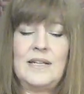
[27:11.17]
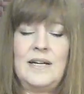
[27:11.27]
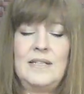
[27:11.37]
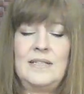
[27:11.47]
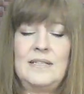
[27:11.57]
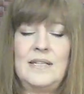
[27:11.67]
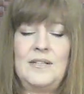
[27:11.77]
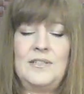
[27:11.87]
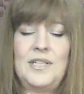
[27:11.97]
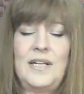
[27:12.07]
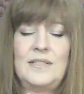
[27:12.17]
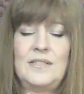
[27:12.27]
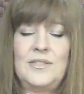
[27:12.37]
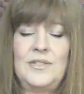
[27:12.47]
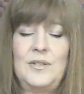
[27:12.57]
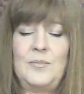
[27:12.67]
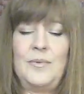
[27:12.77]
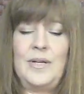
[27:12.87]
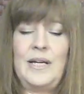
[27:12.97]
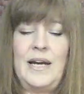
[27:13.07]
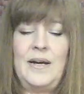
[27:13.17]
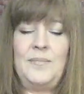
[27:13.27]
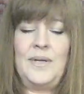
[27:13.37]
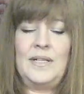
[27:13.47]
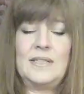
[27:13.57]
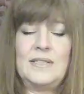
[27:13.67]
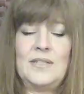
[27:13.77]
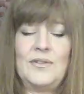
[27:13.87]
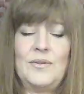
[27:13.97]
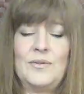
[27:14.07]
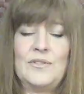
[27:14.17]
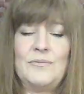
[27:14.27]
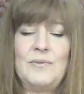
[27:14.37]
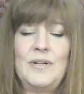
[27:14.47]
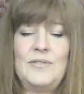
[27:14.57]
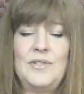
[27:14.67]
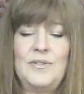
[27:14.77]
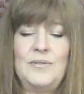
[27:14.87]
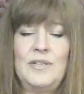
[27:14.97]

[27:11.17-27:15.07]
Kindness energizes you to bring happiness to those around you.